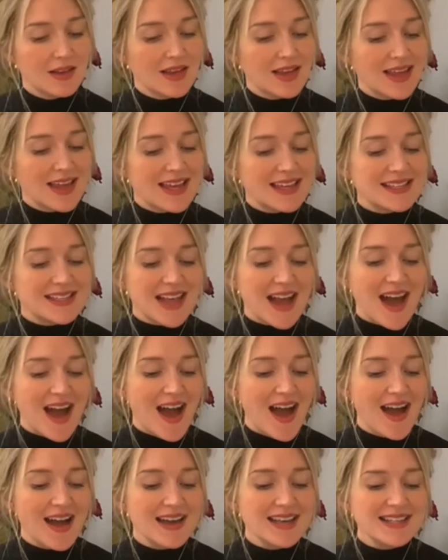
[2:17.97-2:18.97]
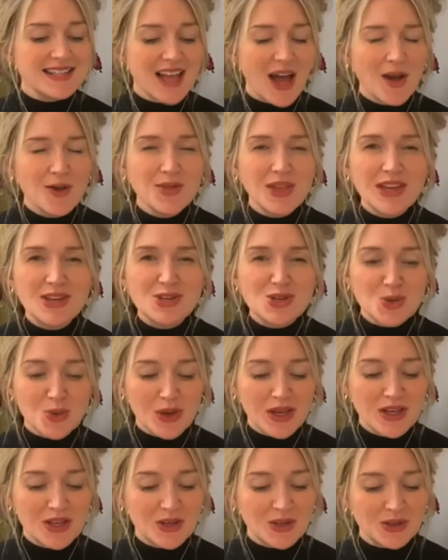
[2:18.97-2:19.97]
His eyes, how they
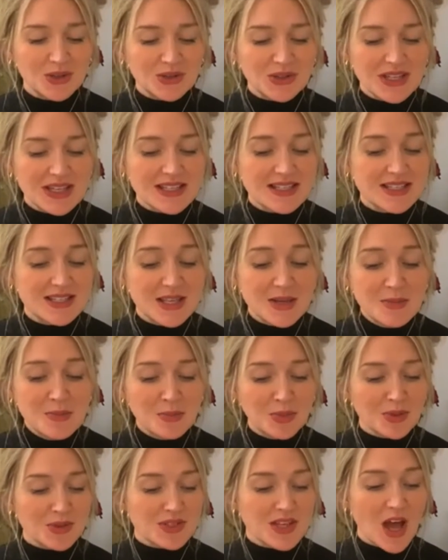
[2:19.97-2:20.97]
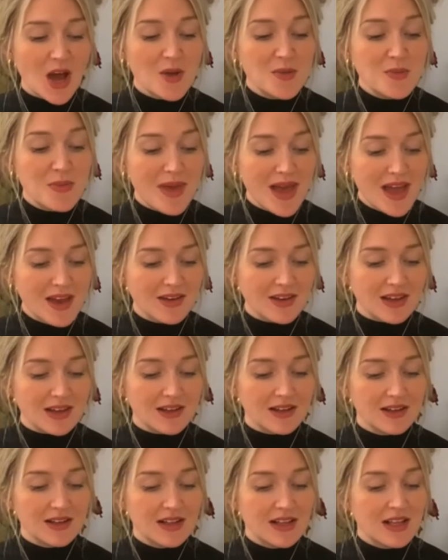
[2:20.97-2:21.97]
twinkled, his dimples, how merry.
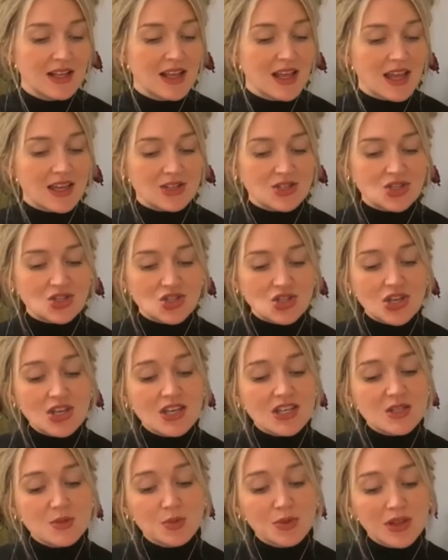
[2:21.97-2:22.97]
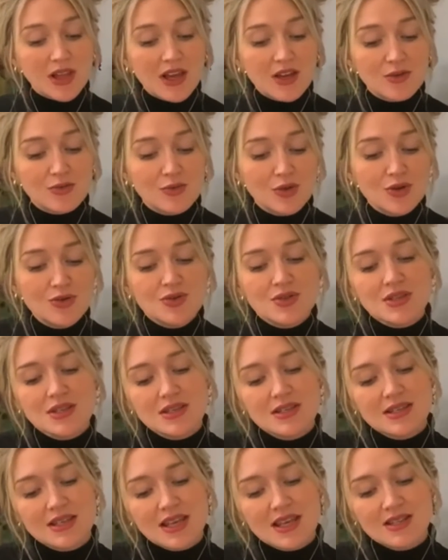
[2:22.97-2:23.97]
His cheeks were like
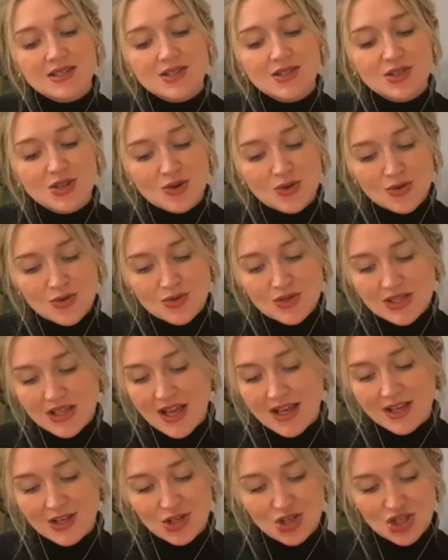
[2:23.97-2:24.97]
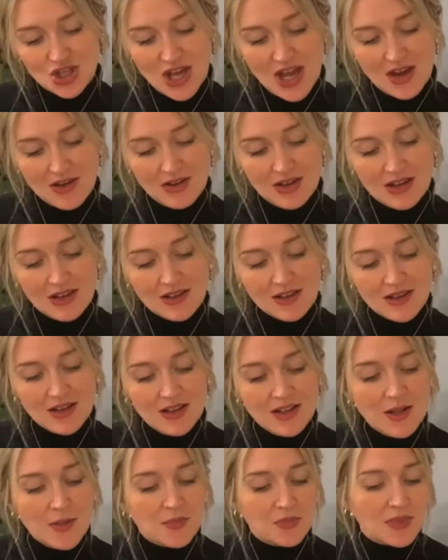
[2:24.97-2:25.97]
roses, his nose like a cherry.
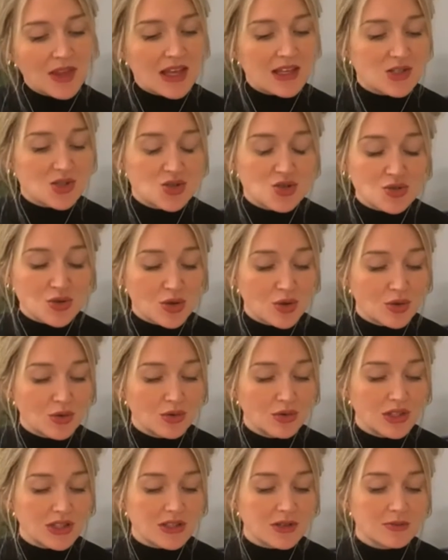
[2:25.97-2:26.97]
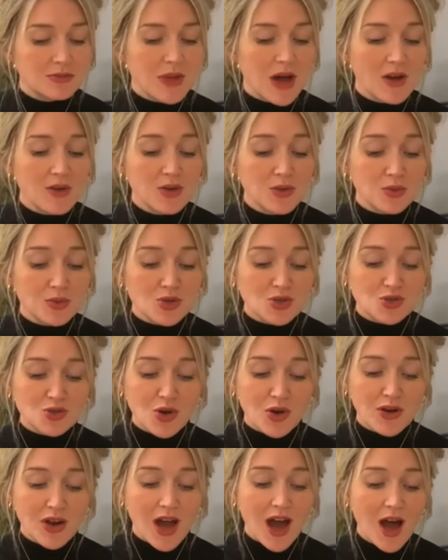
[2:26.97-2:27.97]
His droll little mouth was
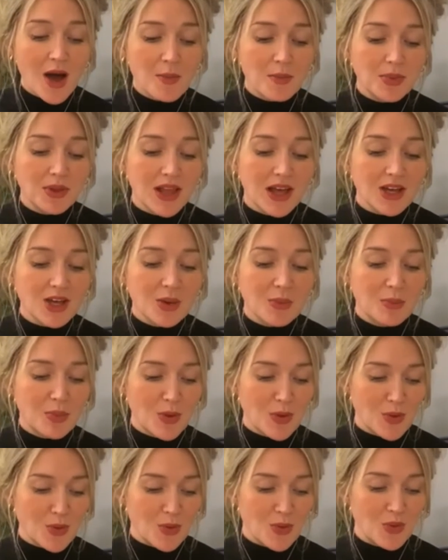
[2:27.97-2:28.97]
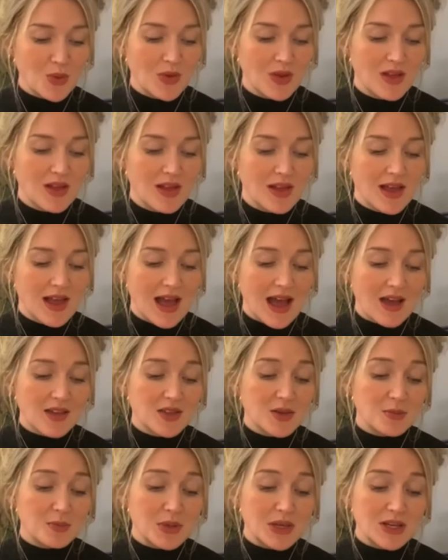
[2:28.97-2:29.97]
drawn up like a bow, and the
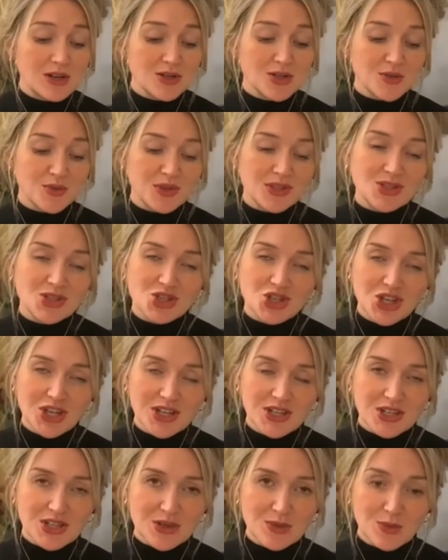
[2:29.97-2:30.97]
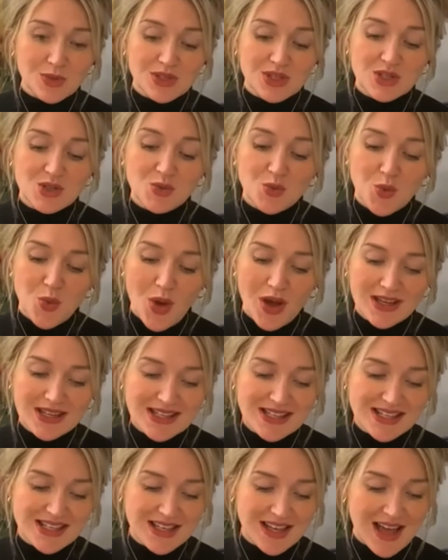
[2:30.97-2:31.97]
beard of his chin was as
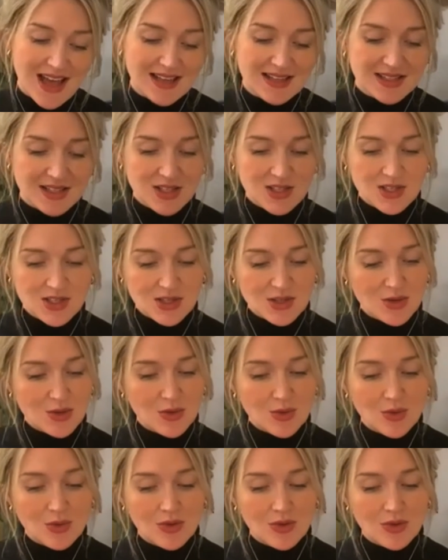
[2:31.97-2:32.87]
white as the snow.